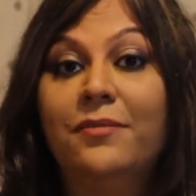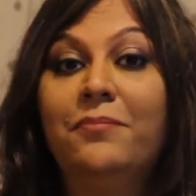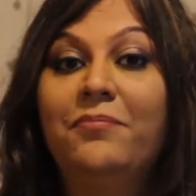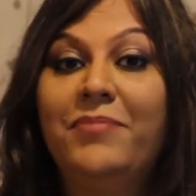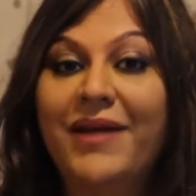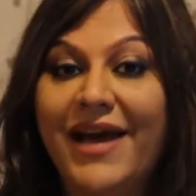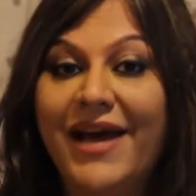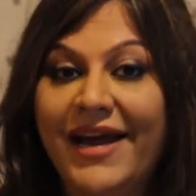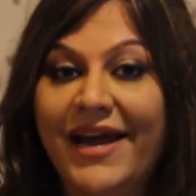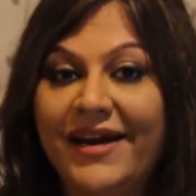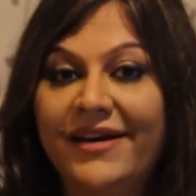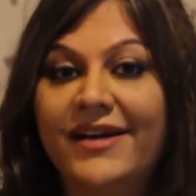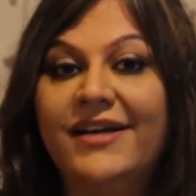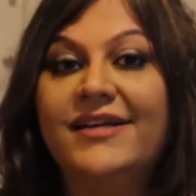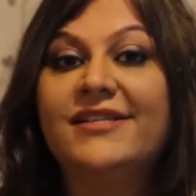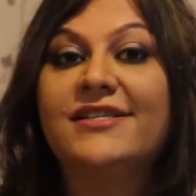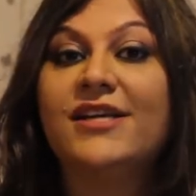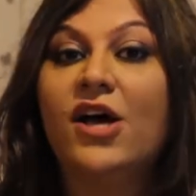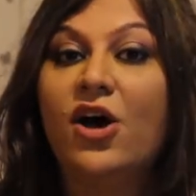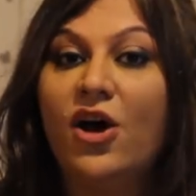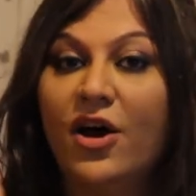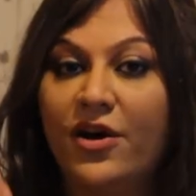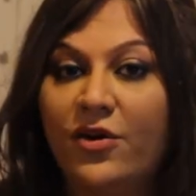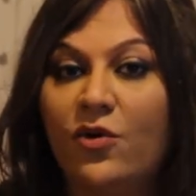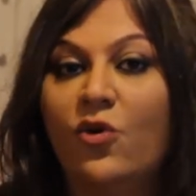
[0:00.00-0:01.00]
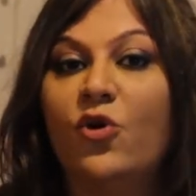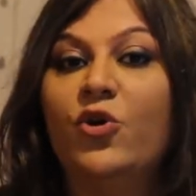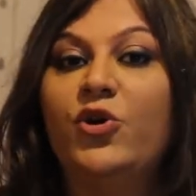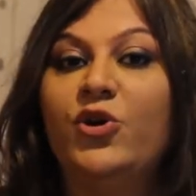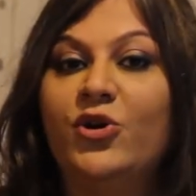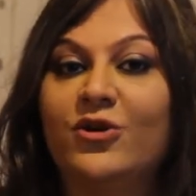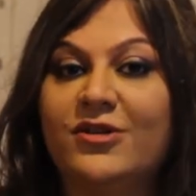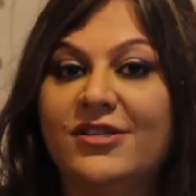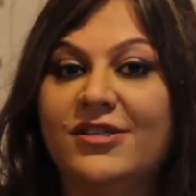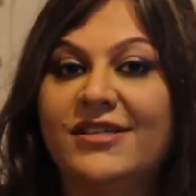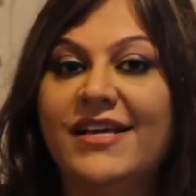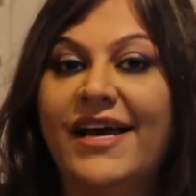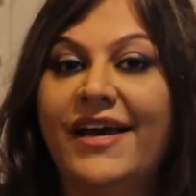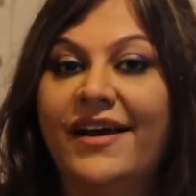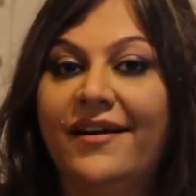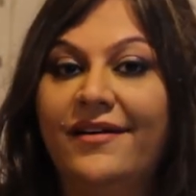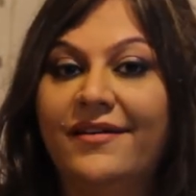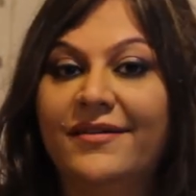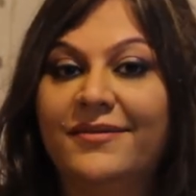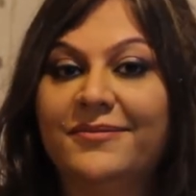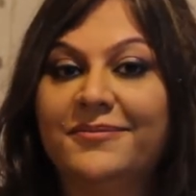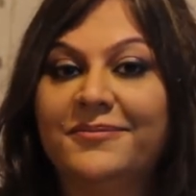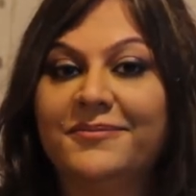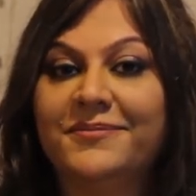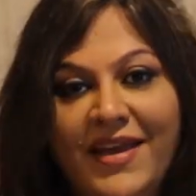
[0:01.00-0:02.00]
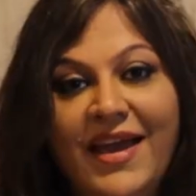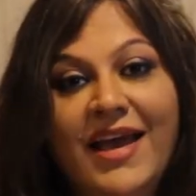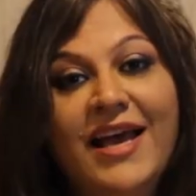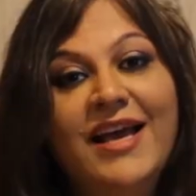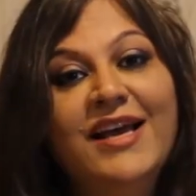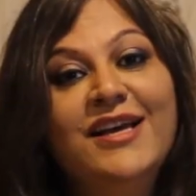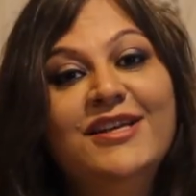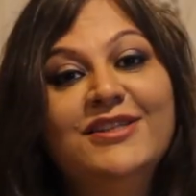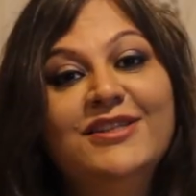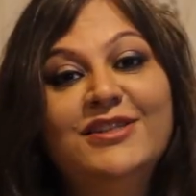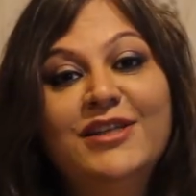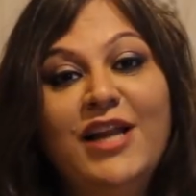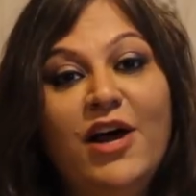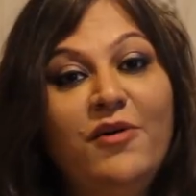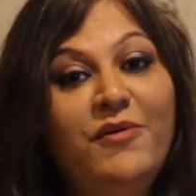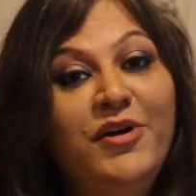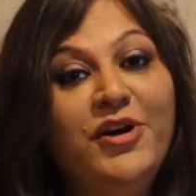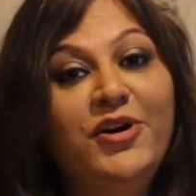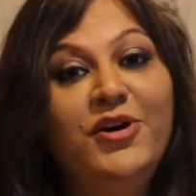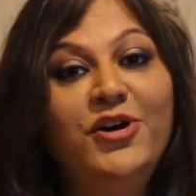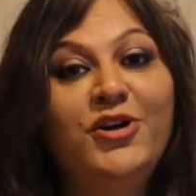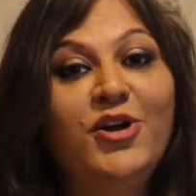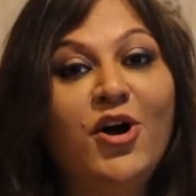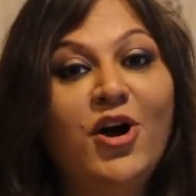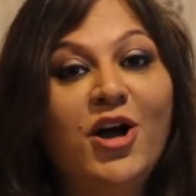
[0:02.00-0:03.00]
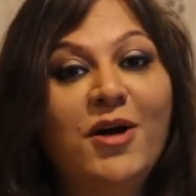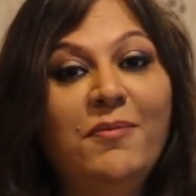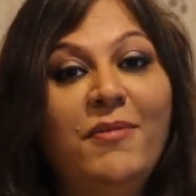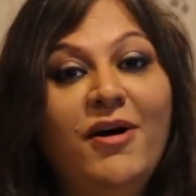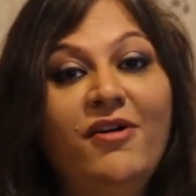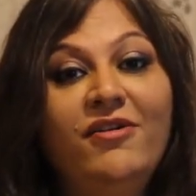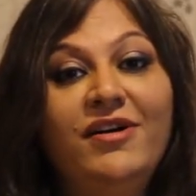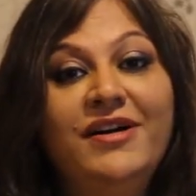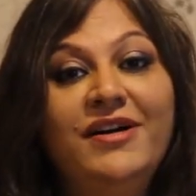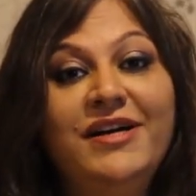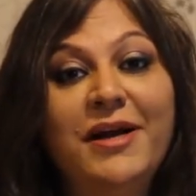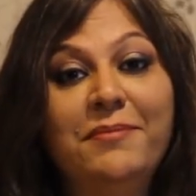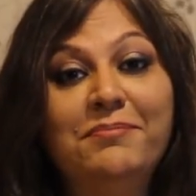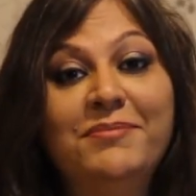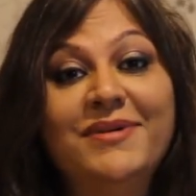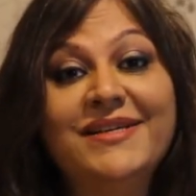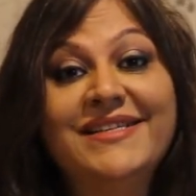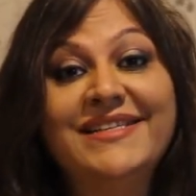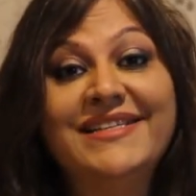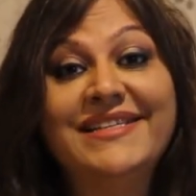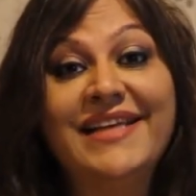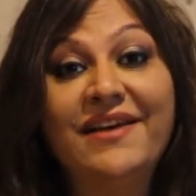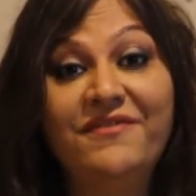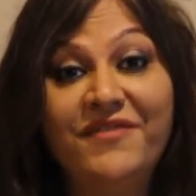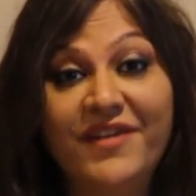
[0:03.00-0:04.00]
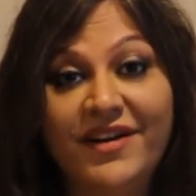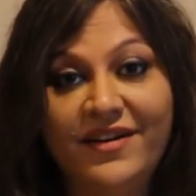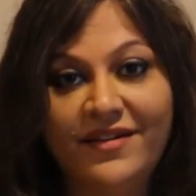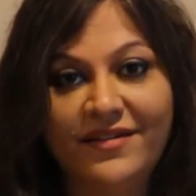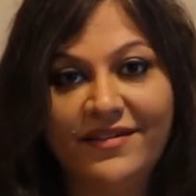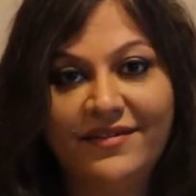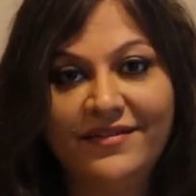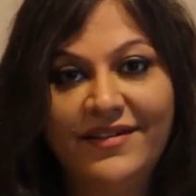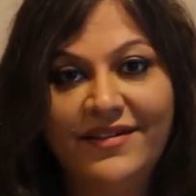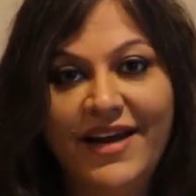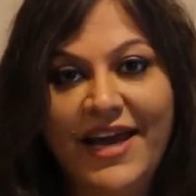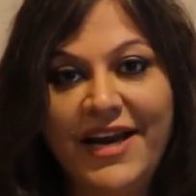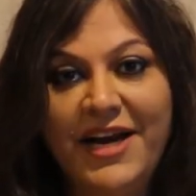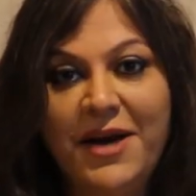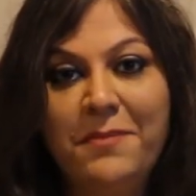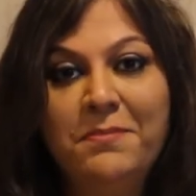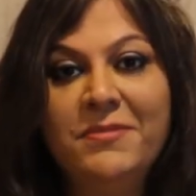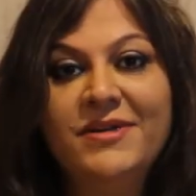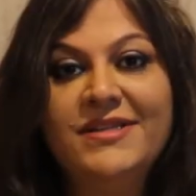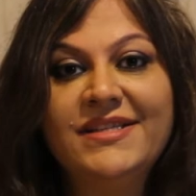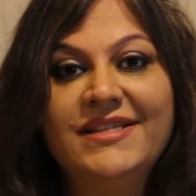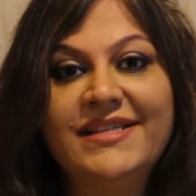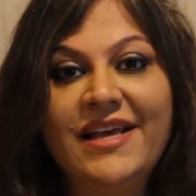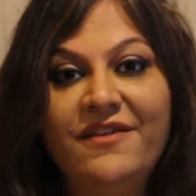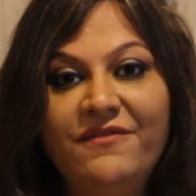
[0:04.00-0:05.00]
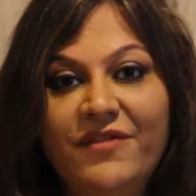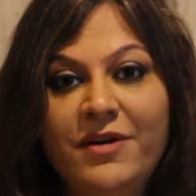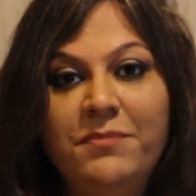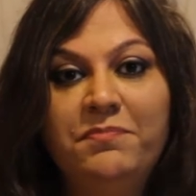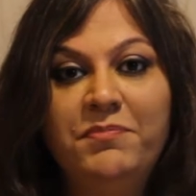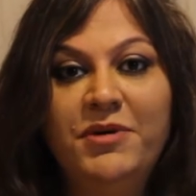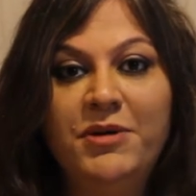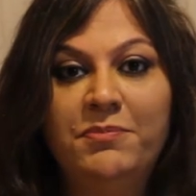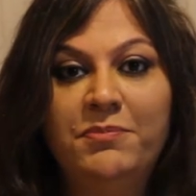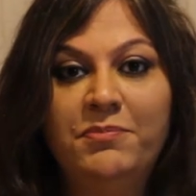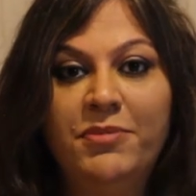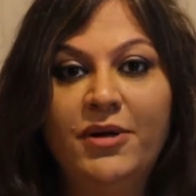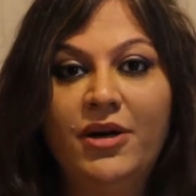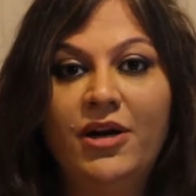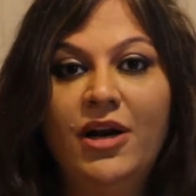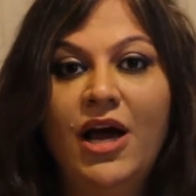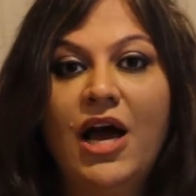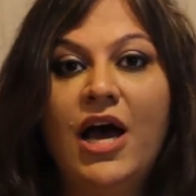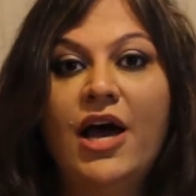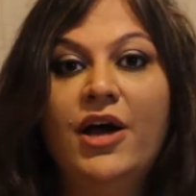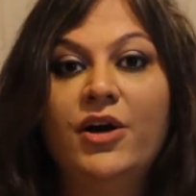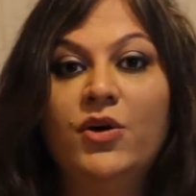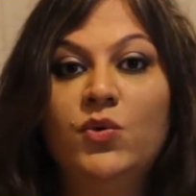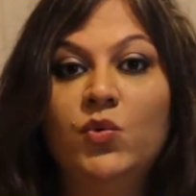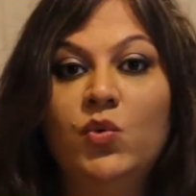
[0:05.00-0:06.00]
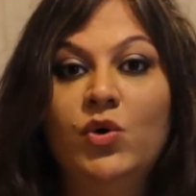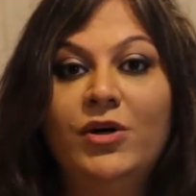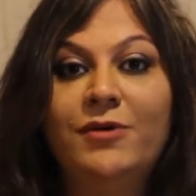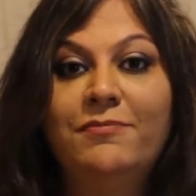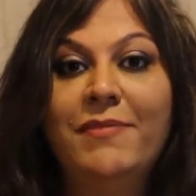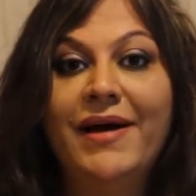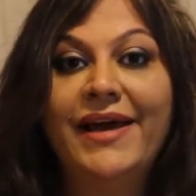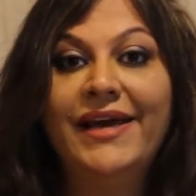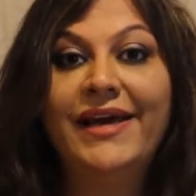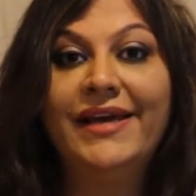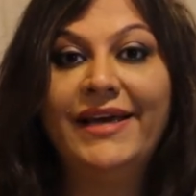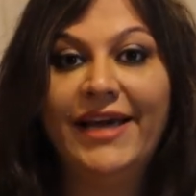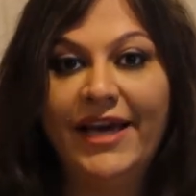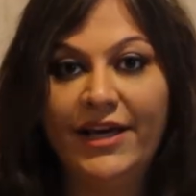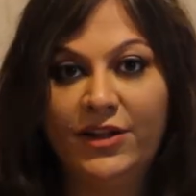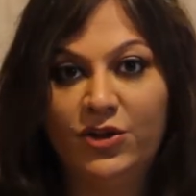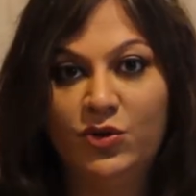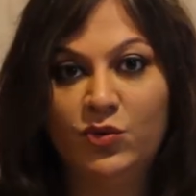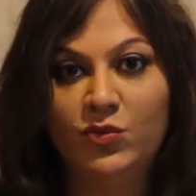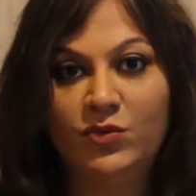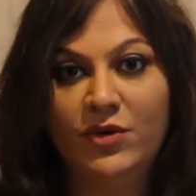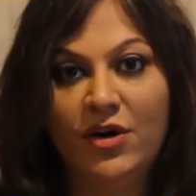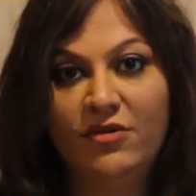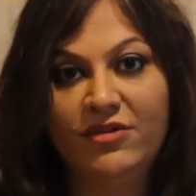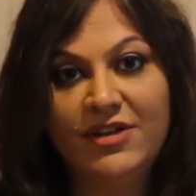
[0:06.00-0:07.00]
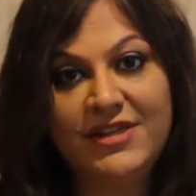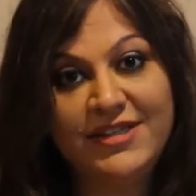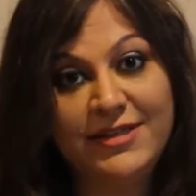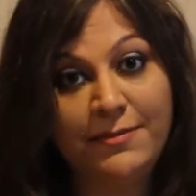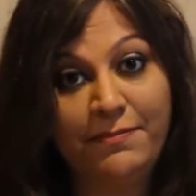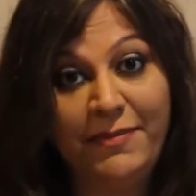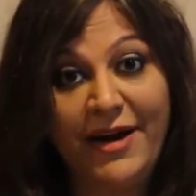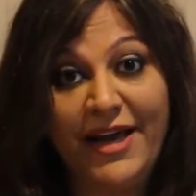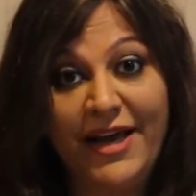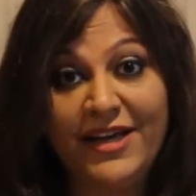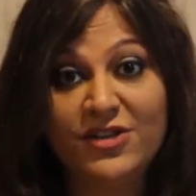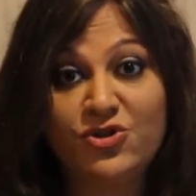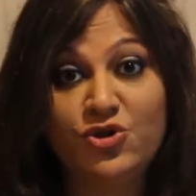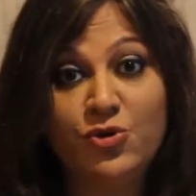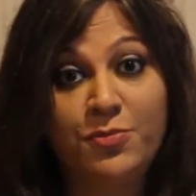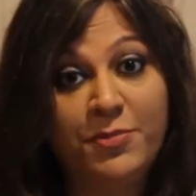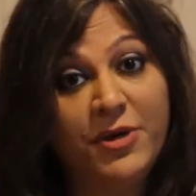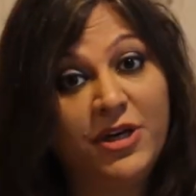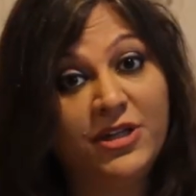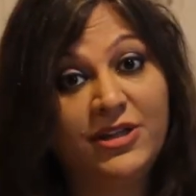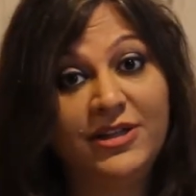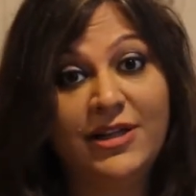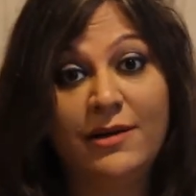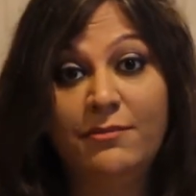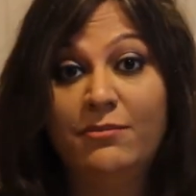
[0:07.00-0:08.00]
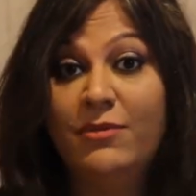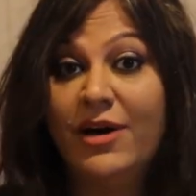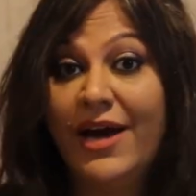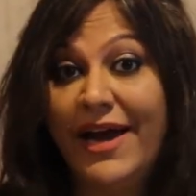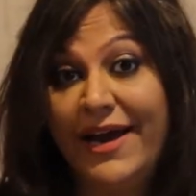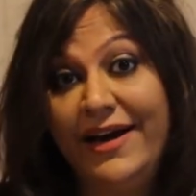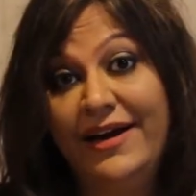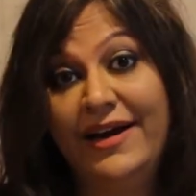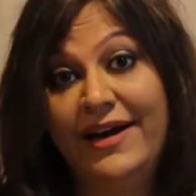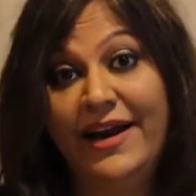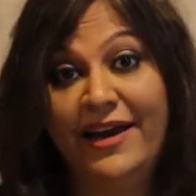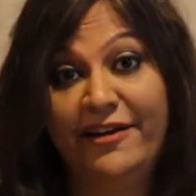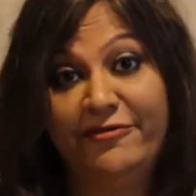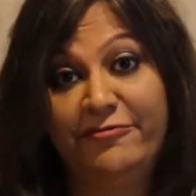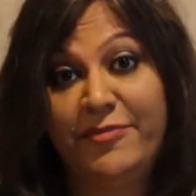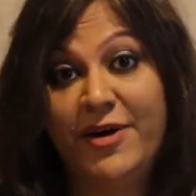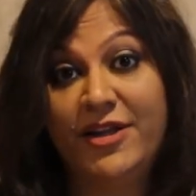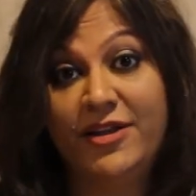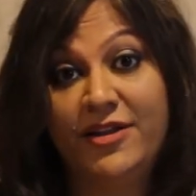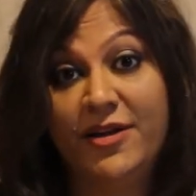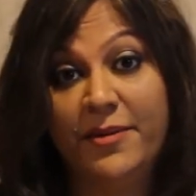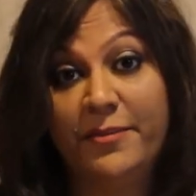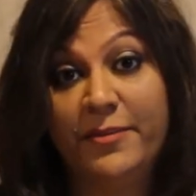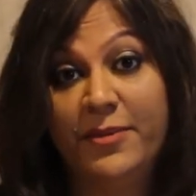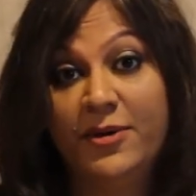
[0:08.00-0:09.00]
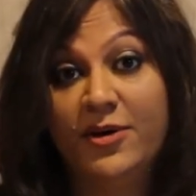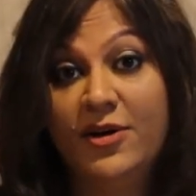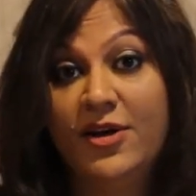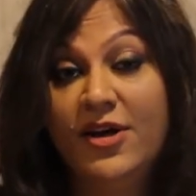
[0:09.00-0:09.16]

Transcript: planets are on your side. So now we're going to talk about number 7. And number 7 people are ruled by Ketu. Now this applies to birth number and life path number.